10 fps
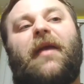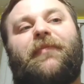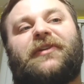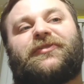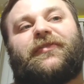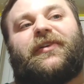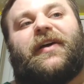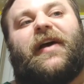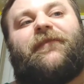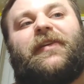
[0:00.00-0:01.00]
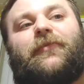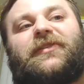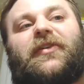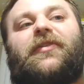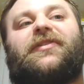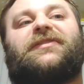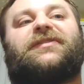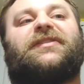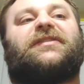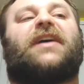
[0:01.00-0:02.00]
I picture that if he
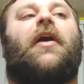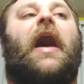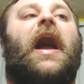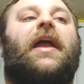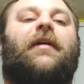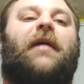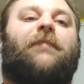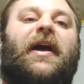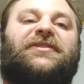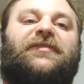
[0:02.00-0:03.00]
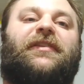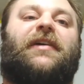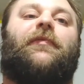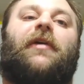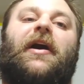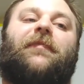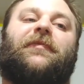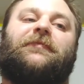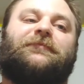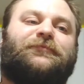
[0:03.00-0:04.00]
returns, this is how I imagine that it will
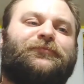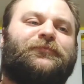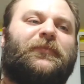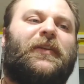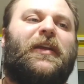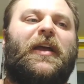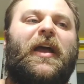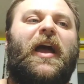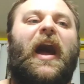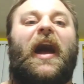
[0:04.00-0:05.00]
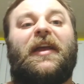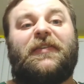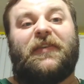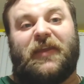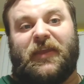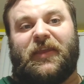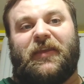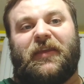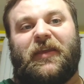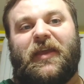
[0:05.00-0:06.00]
happen. I
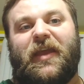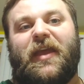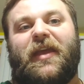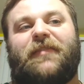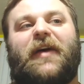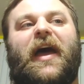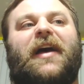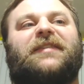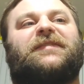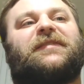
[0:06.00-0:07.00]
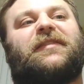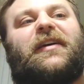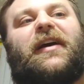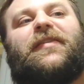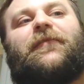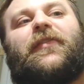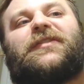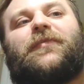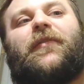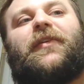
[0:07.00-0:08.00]
think that in the
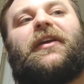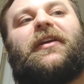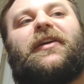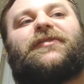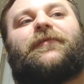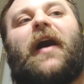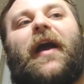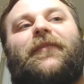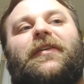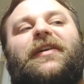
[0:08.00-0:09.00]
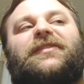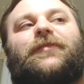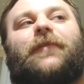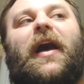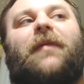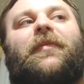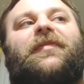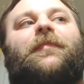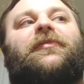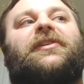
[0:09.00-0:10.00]
first movie, he survived,
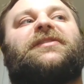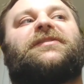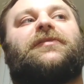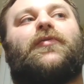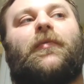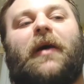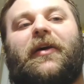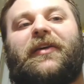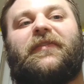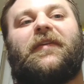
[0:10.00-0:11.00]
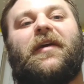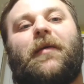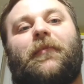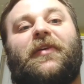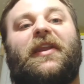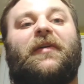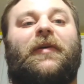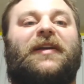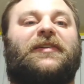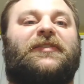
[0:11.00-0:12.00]
but the police knew about it, but they didn't
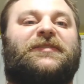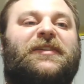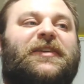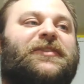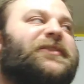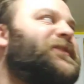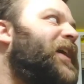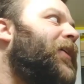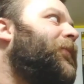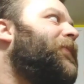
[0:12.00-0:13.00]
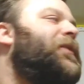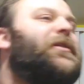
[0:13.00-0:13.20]
want to tell Sydney just to